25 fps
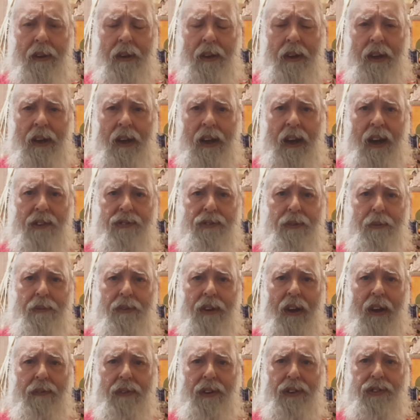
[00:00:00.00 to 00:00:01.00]
customs
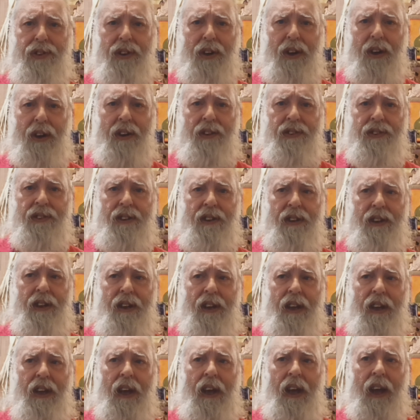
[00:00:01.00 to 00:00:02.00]
of the church
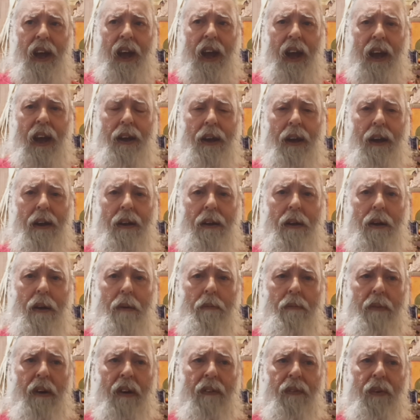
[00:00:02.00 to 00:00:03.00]
and
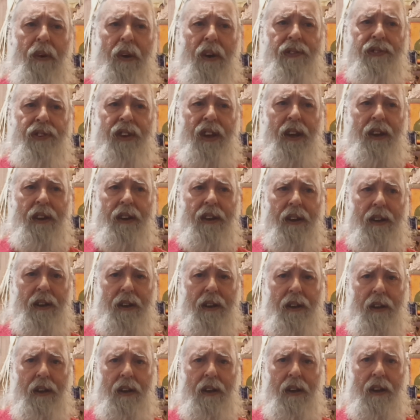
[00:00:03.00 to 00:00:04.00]
perverts it
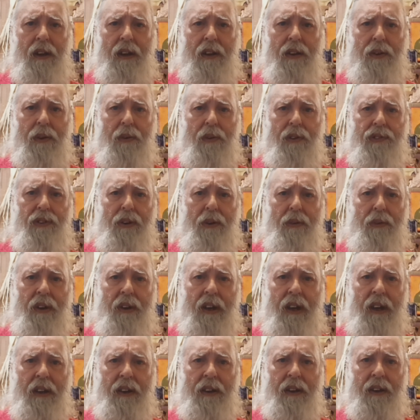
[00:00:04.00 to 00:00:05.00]
to his own
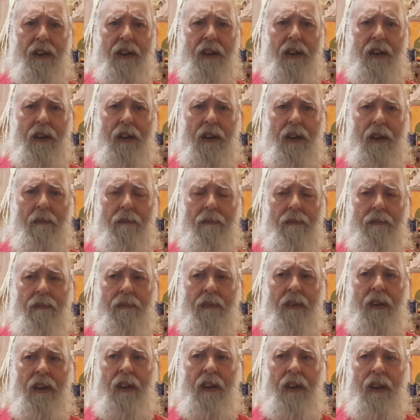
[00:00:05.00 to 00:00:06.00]
end.
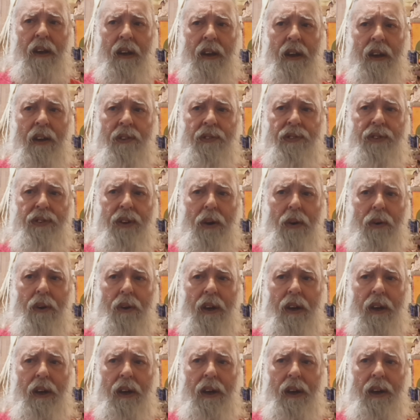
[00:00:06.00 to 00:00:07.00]
And so,
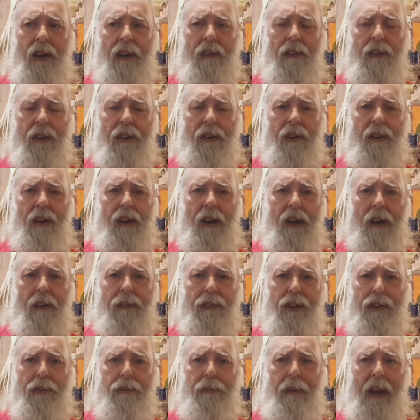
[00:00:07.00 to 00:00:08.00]
uh,
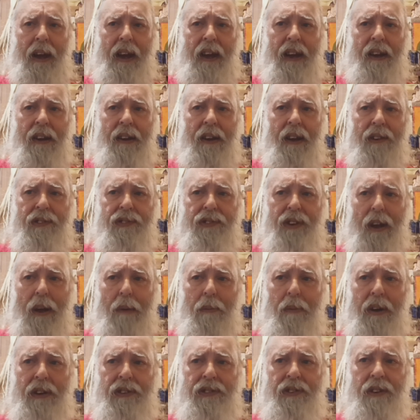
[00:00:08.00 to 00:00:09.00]
this pagan
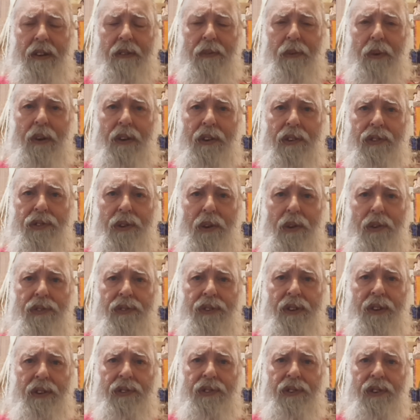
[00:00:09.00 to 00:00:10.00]
celebration of winter
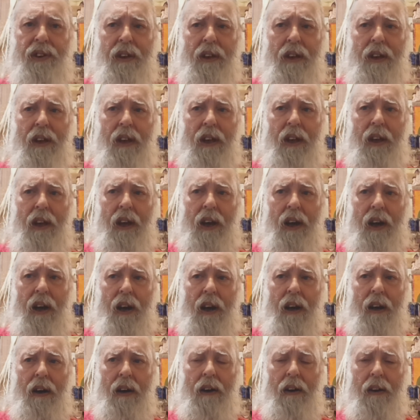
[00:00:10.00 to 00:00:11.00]
solstice,
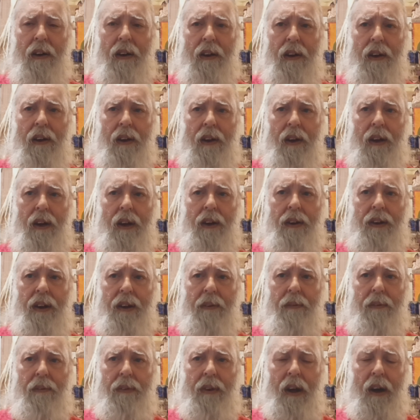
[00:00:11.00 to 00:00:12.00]
uh, the,
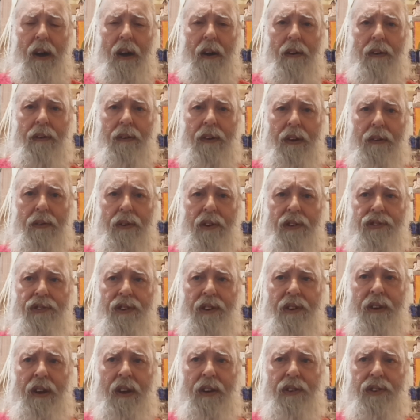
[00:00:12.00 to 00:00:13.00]
uh, the
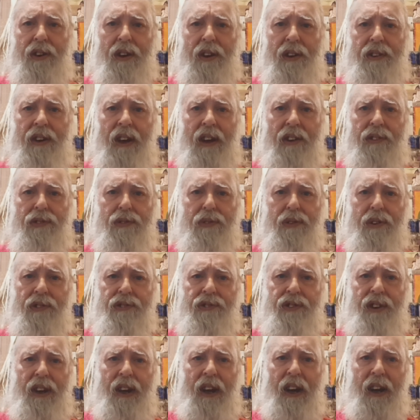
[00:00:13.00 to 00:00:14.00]
Christian church has
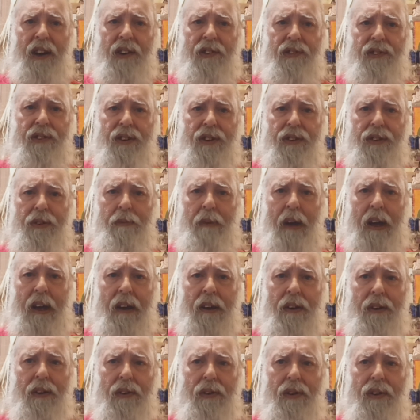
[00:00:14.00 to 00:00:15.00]
Christianized to make
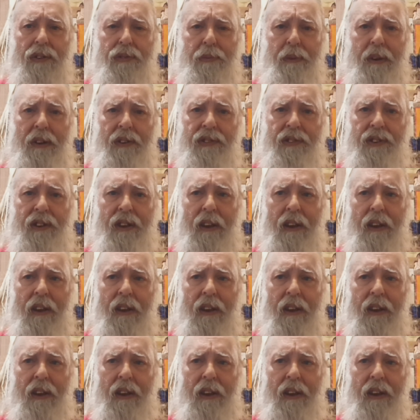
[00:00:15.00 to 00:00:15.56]
into Christmas.